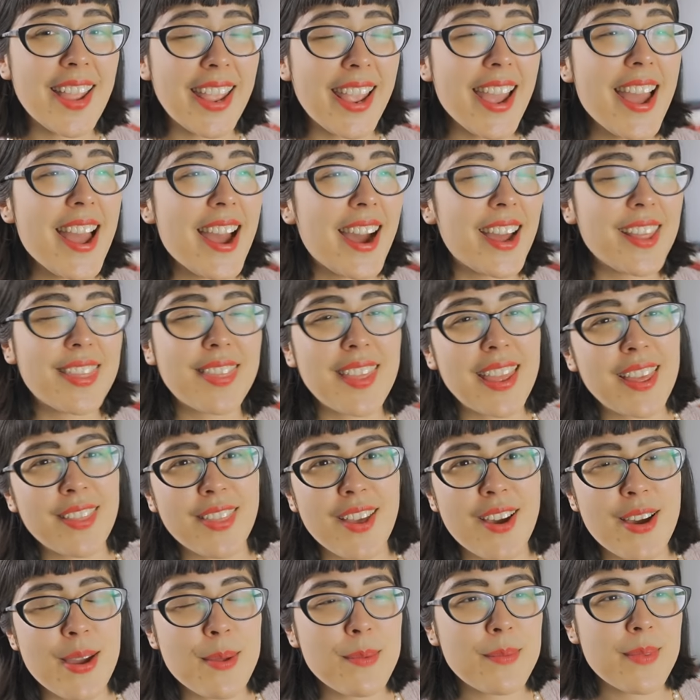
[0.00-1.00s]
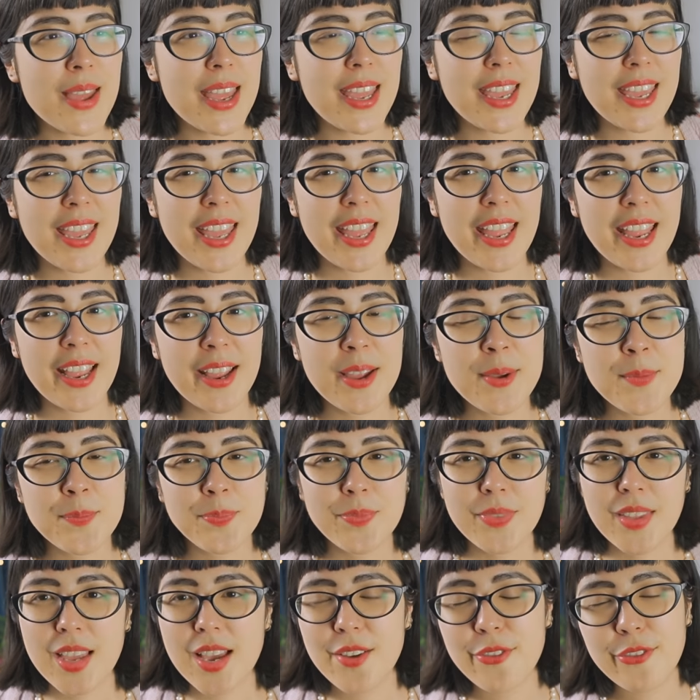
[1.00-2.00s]
like I think that I'm making
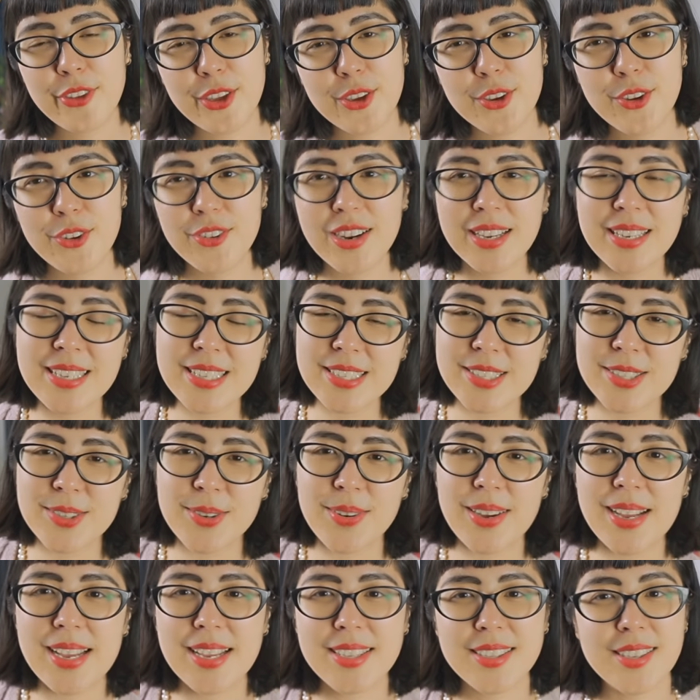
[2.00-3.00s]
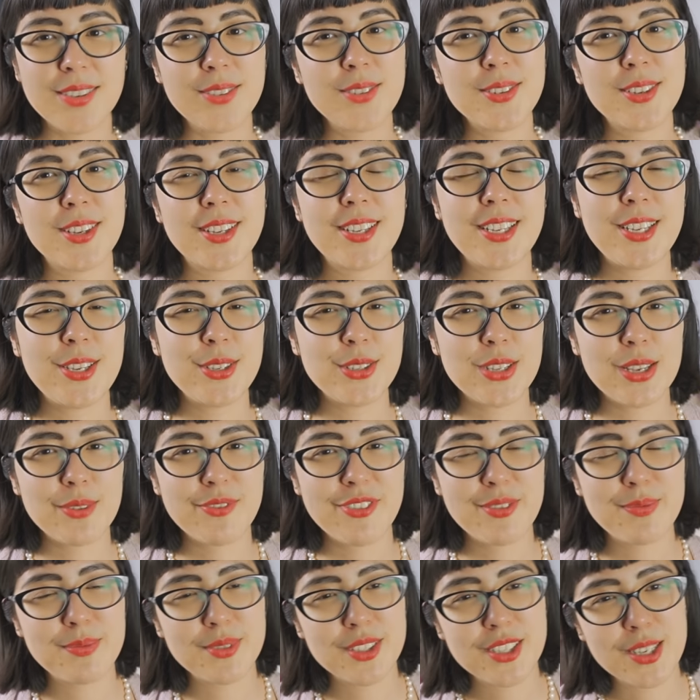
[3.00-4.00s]
a few granny squares in order to use
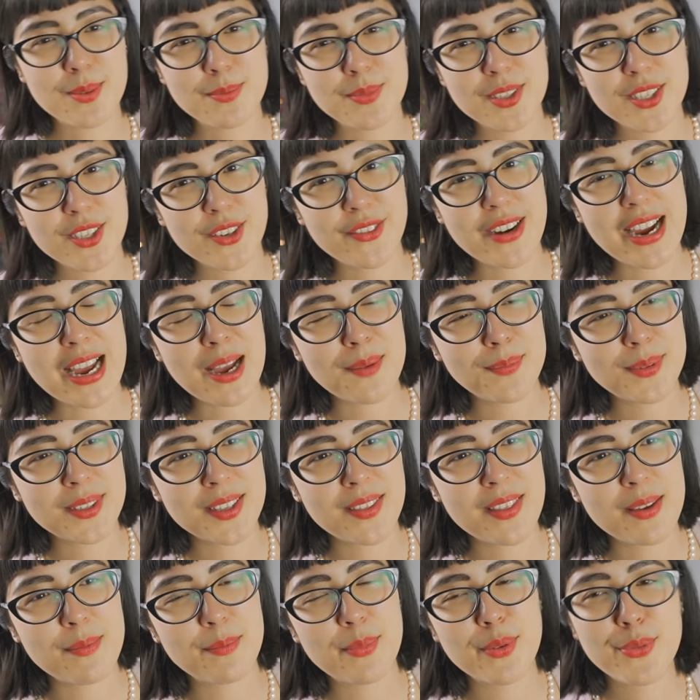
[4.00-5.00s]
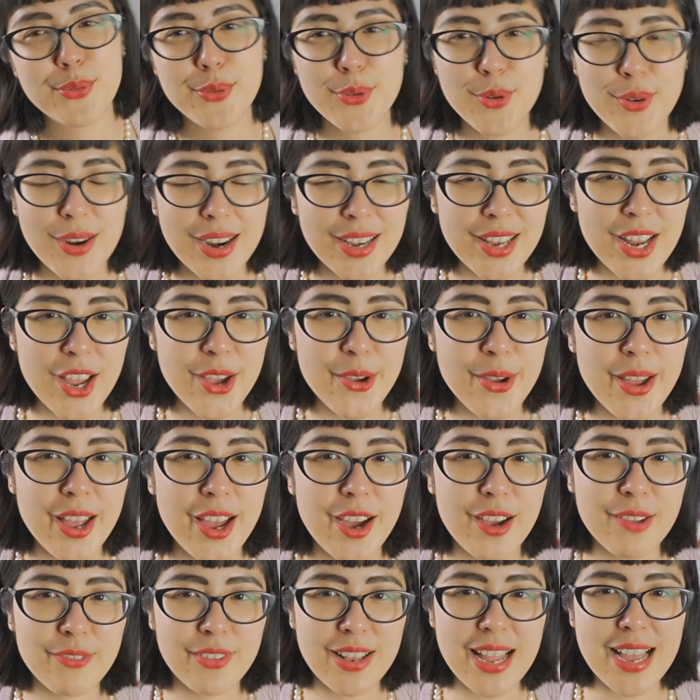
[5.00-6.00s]
up some scraps and then before I know
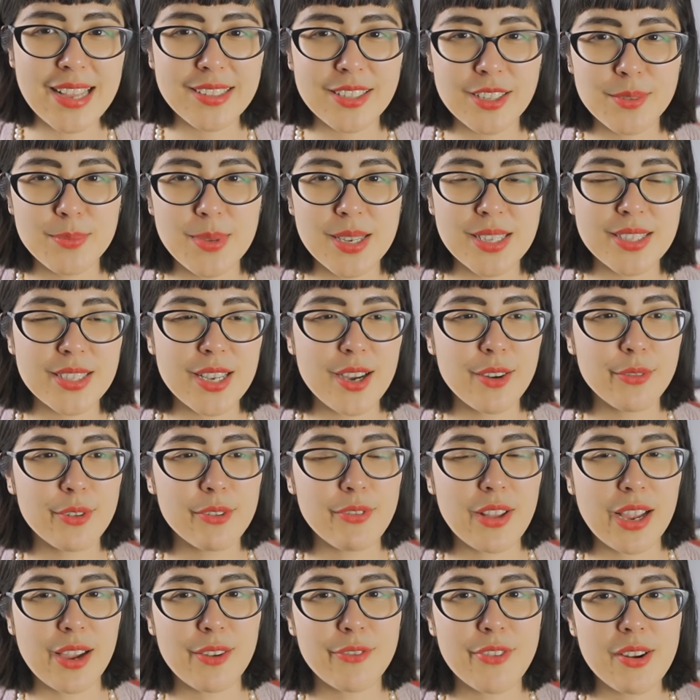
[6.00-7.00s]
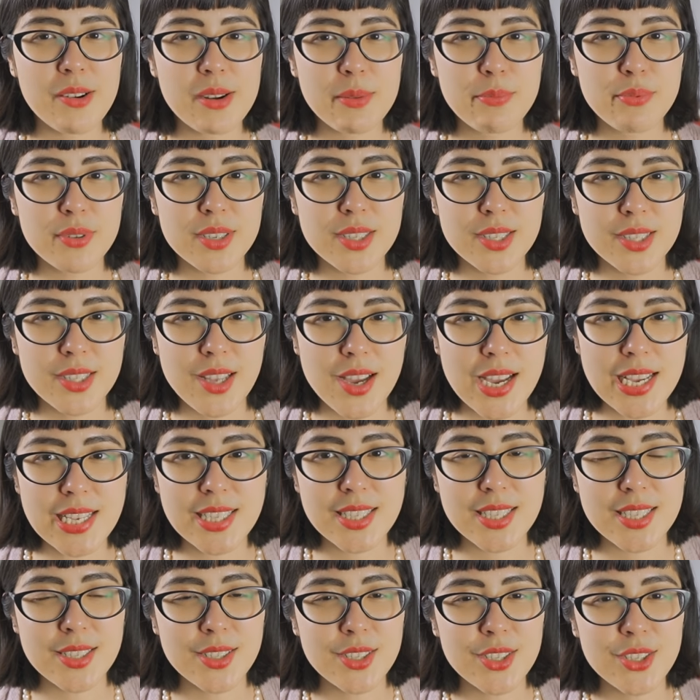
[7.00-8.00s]
it I've landed myself with like a very
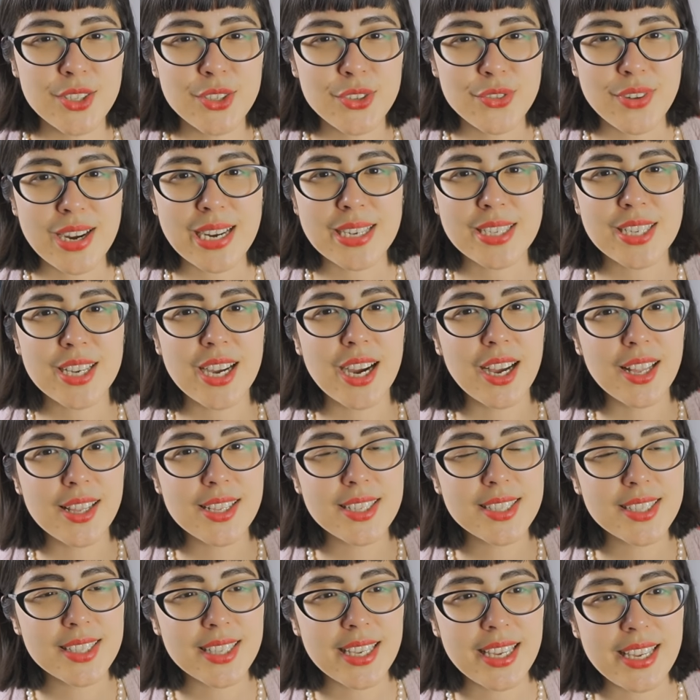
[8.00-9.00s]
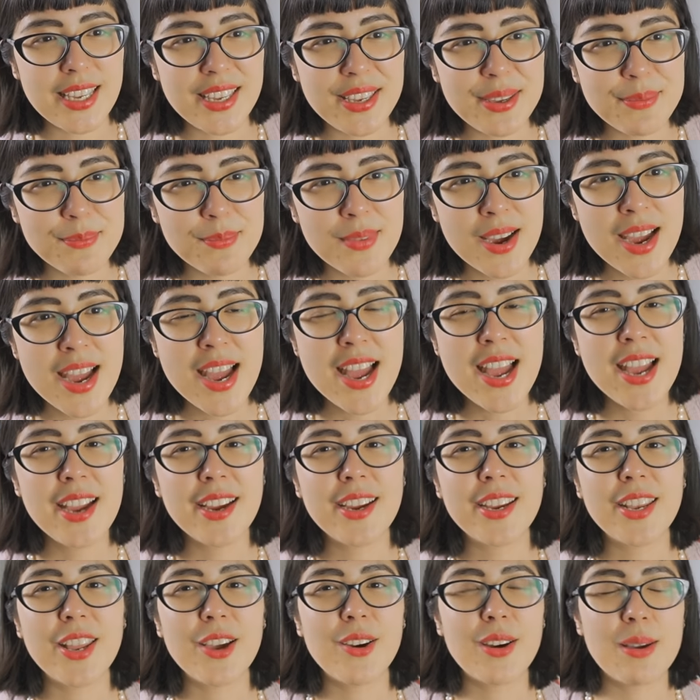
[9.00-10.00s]
precise and strict colour scheme.
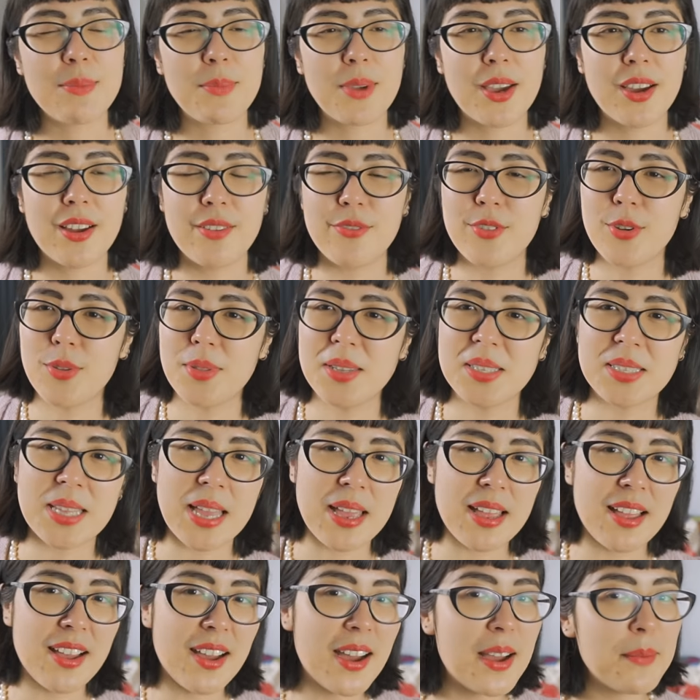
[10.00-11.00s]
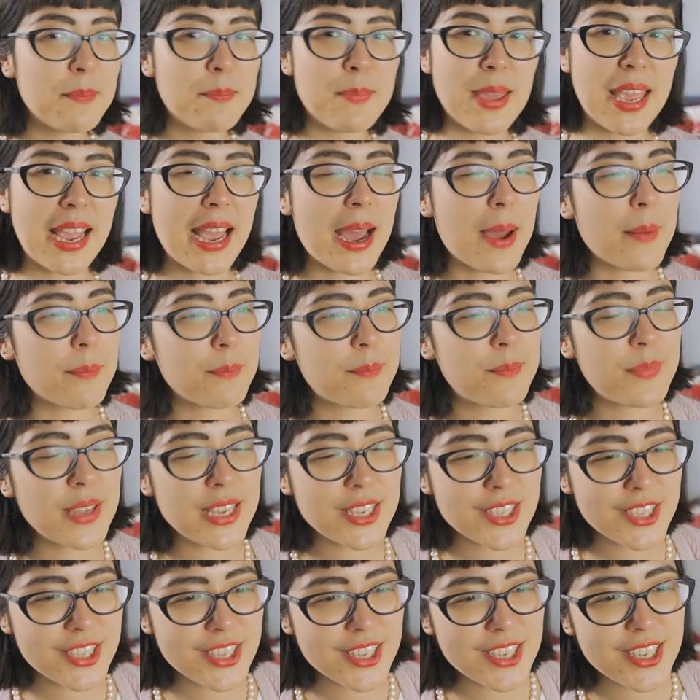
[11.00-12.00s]
You know, I'm, I've got these big
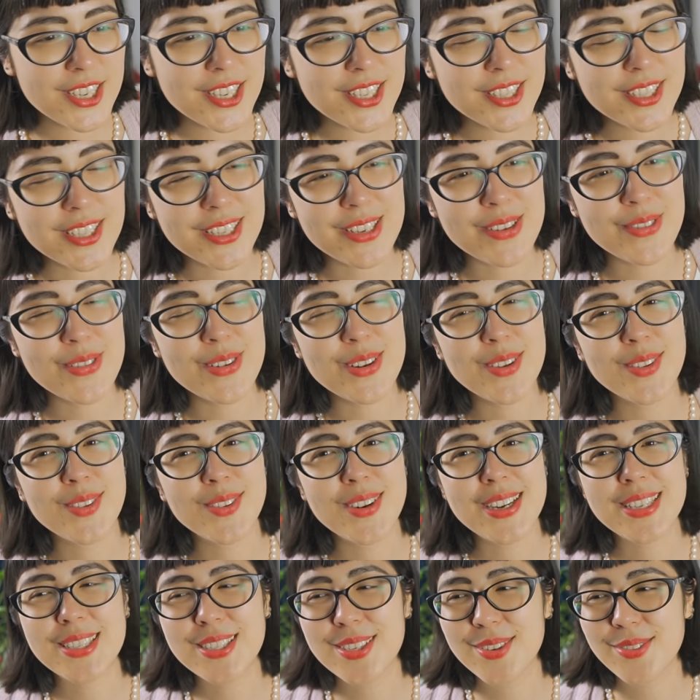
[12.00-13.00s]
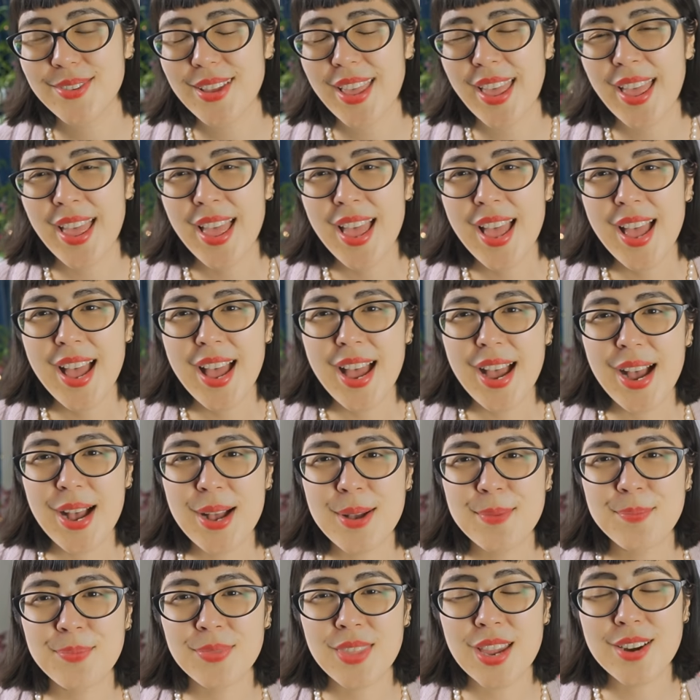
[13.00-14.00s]
ambitions and all of the rest of it.
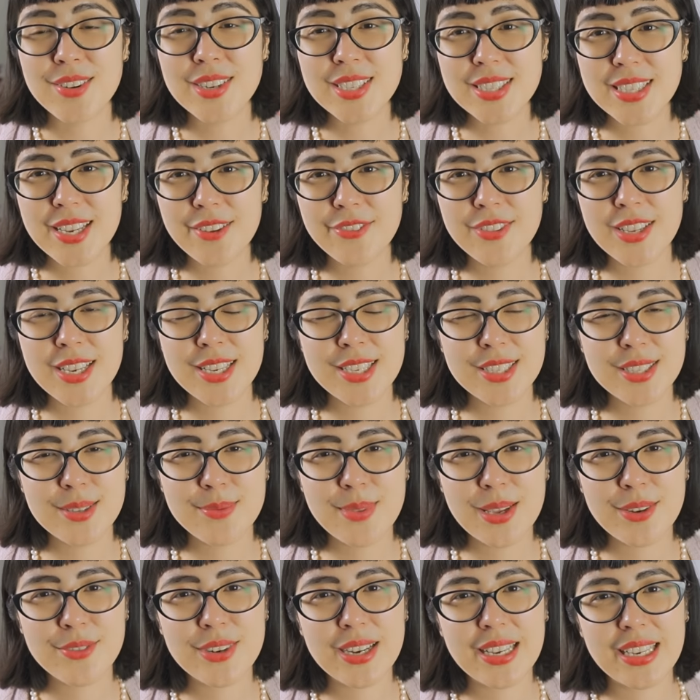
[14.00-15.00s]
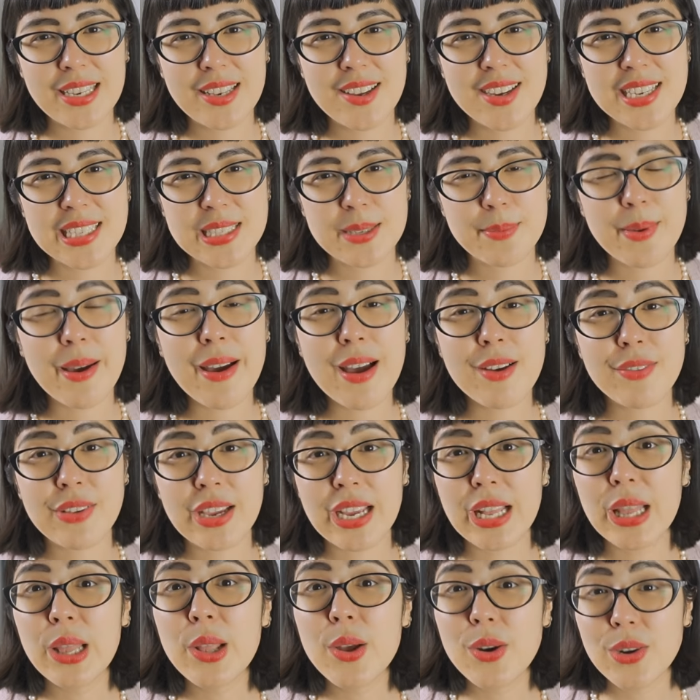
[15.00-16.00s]
Um, there is definitely something really nice about
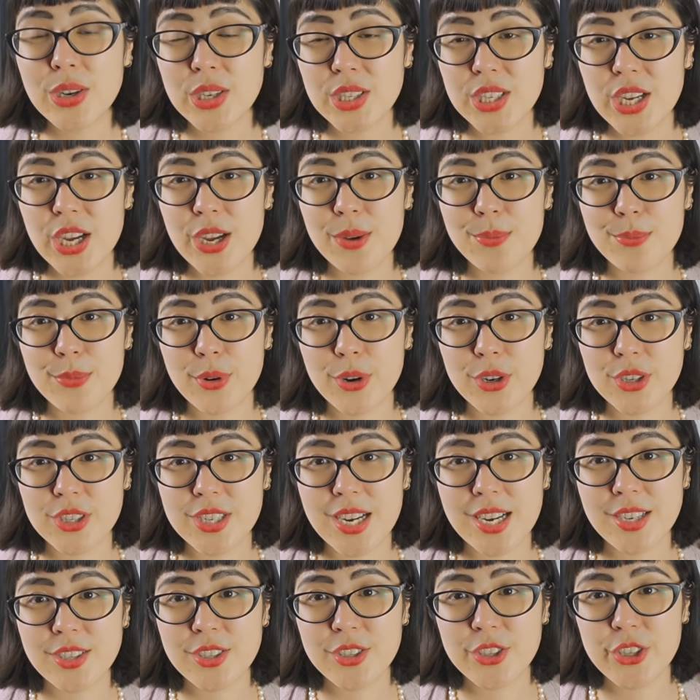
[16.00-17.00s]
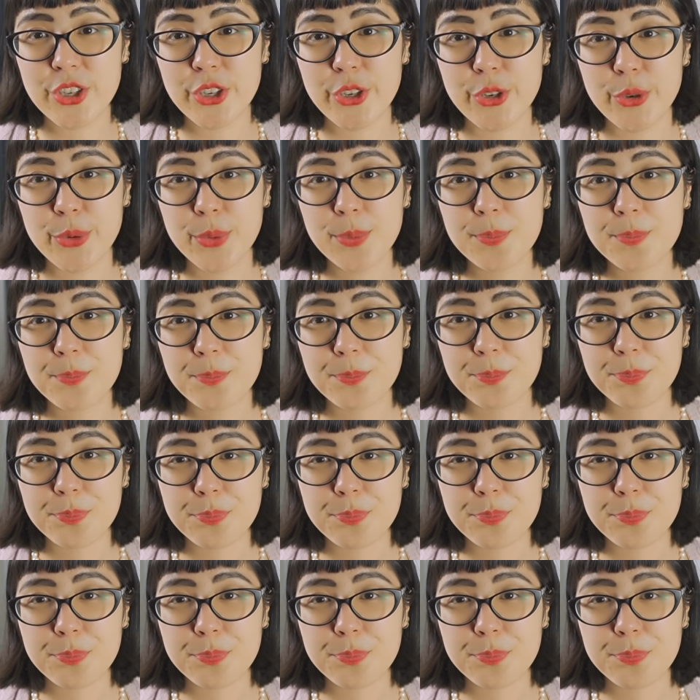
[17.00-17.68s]
having a long-term project too.